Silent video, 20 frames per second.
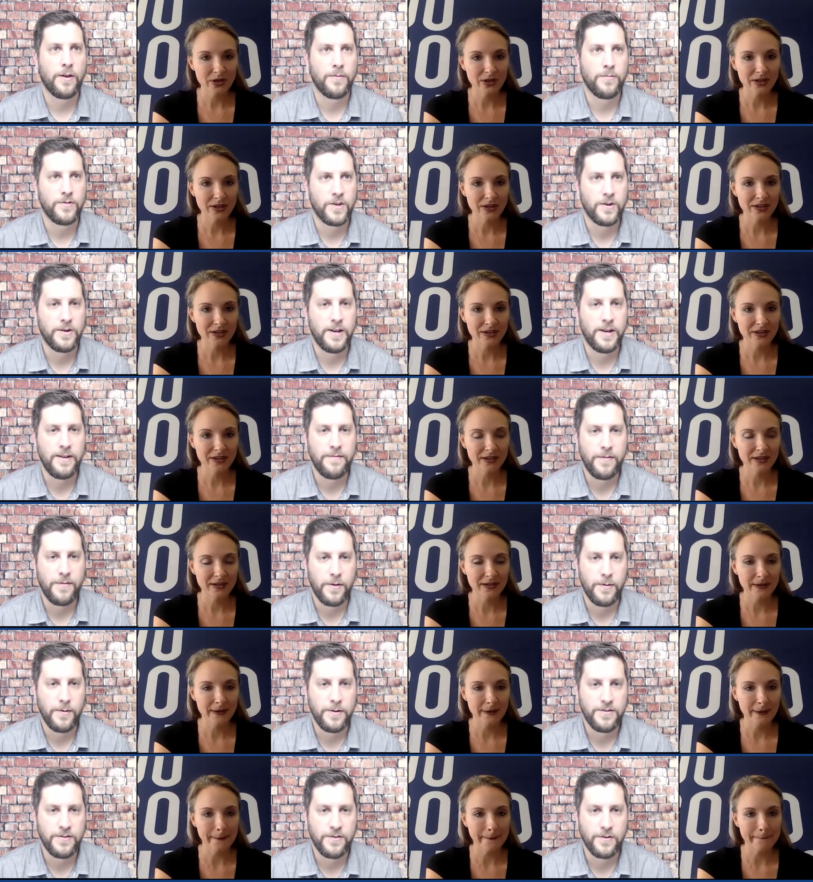Speaker 1: was there an
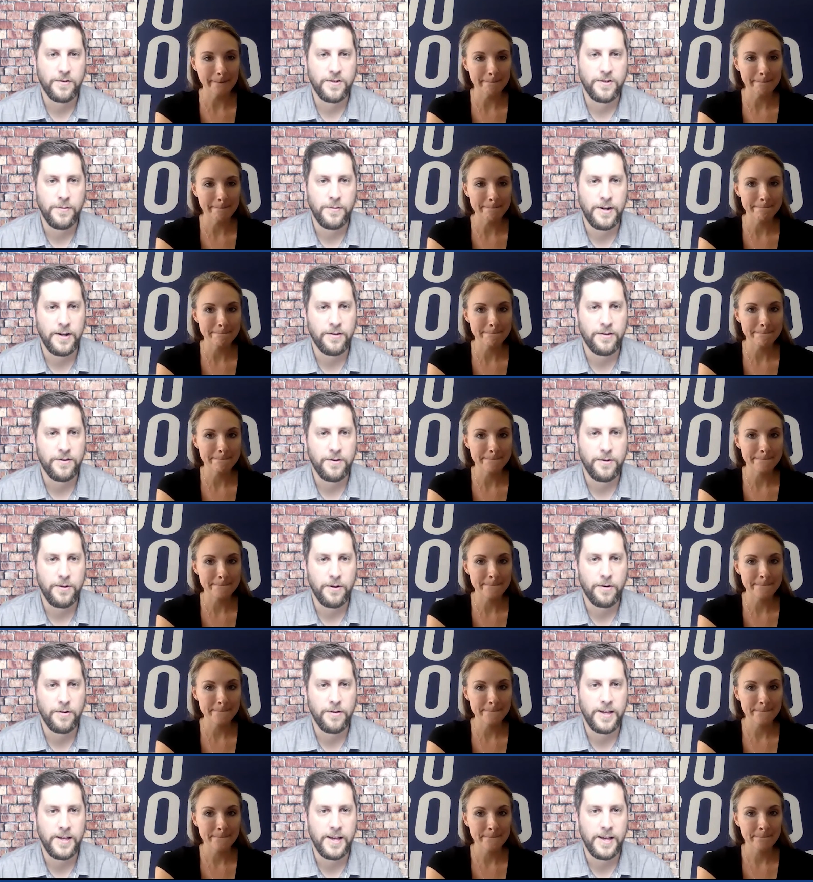influencer or someone else who you heard
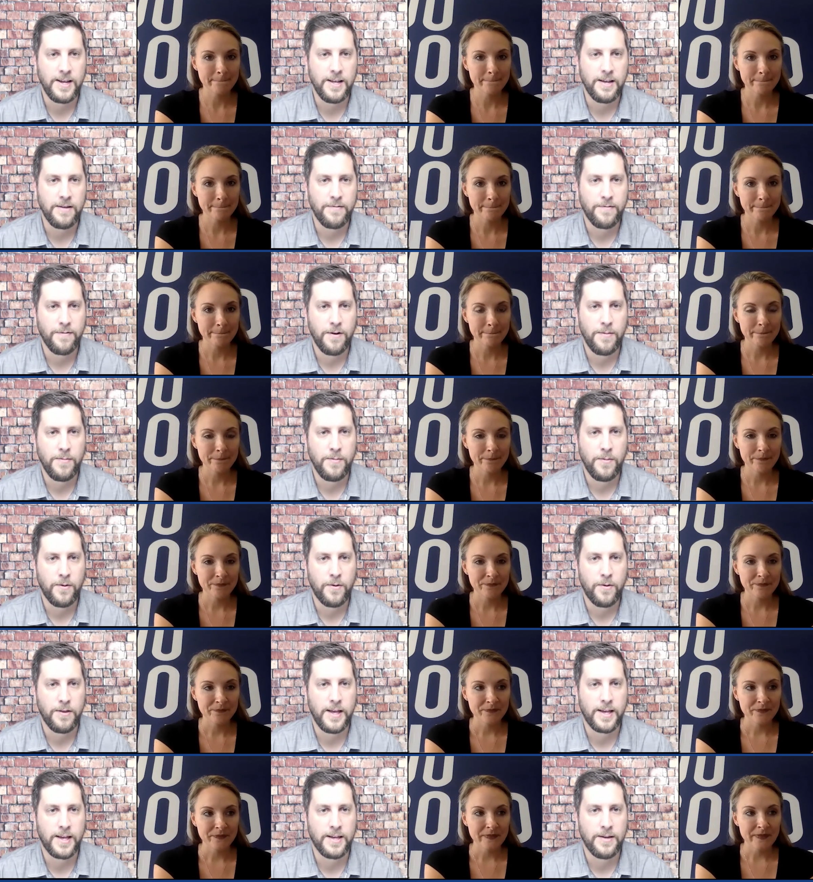the idea from, or did
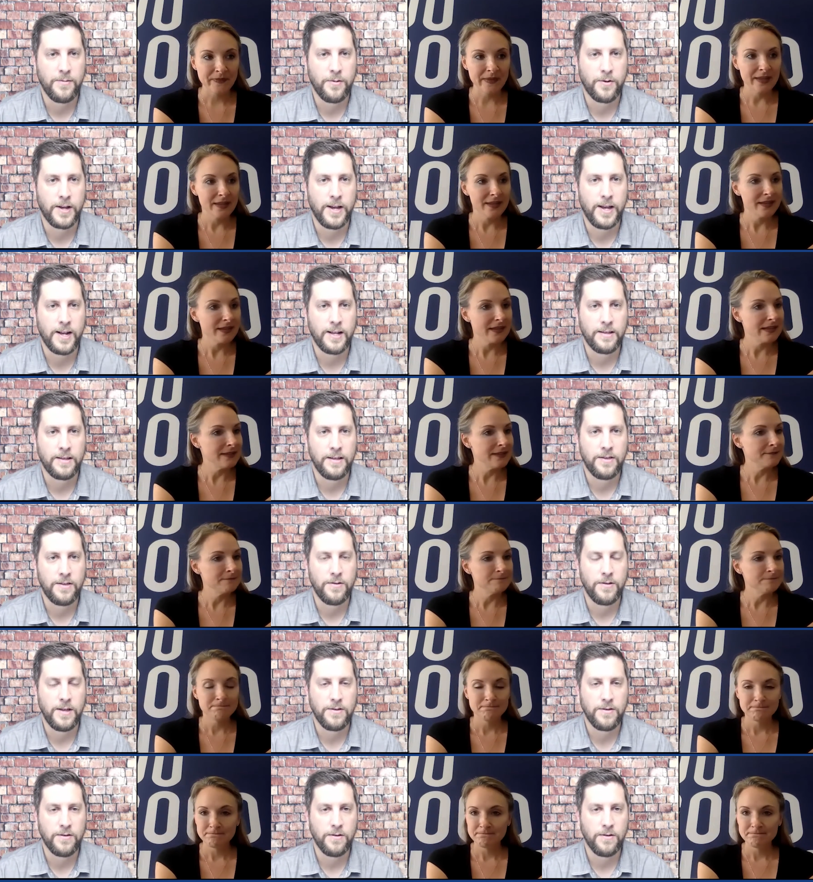that come organically through the
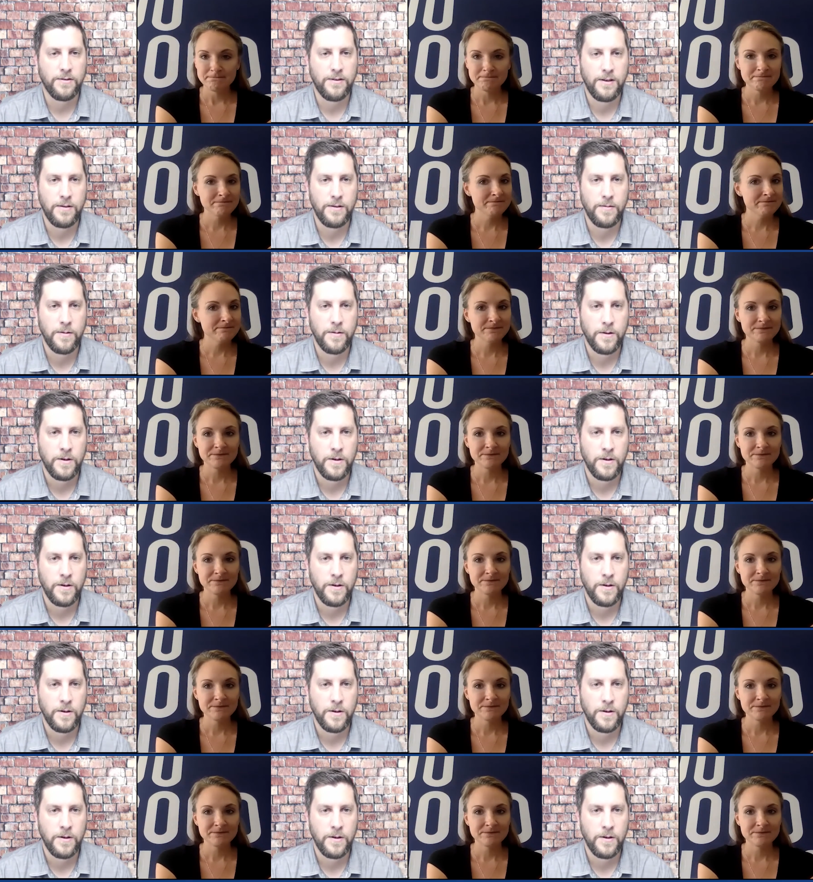internal team?